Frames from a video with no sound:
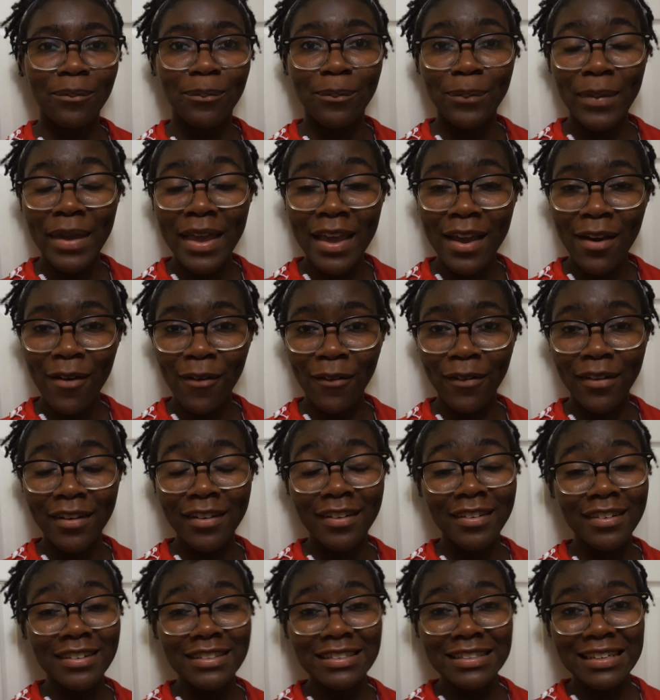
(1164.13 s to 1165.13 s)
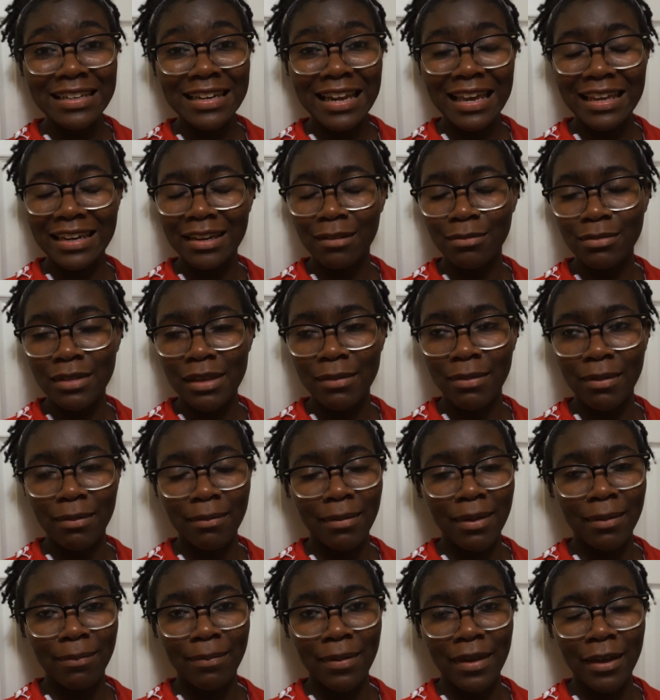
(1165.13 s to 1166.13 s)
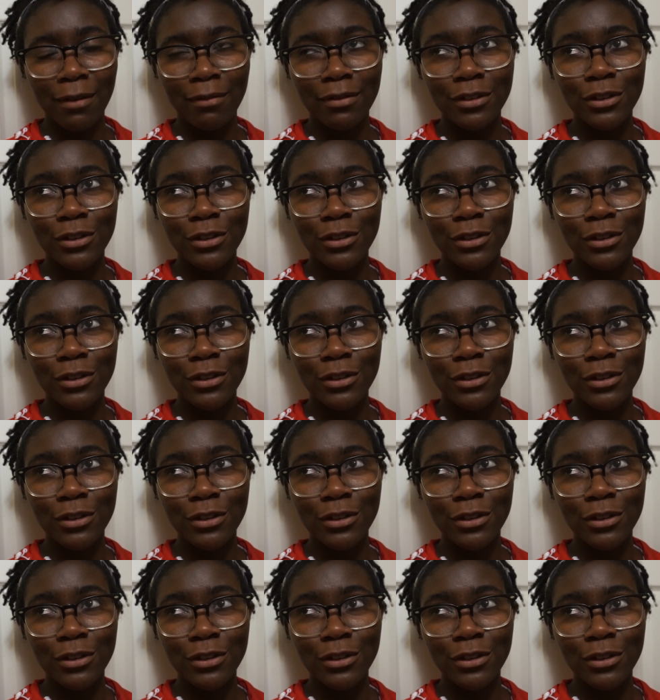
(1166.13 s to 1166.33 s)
big order did end up tipping me big,